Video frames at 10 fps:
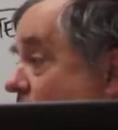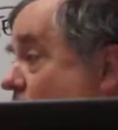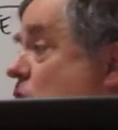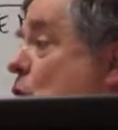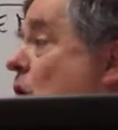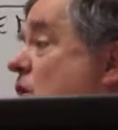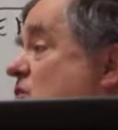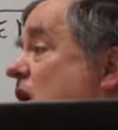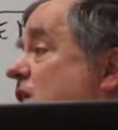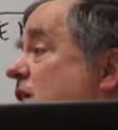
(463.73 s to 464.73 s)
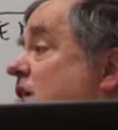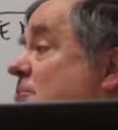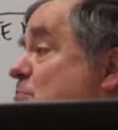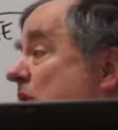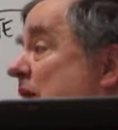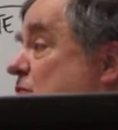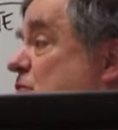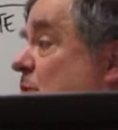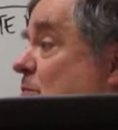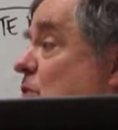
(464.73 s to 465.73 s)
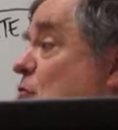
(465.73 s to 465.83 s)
Otherwise, you had to give back some of the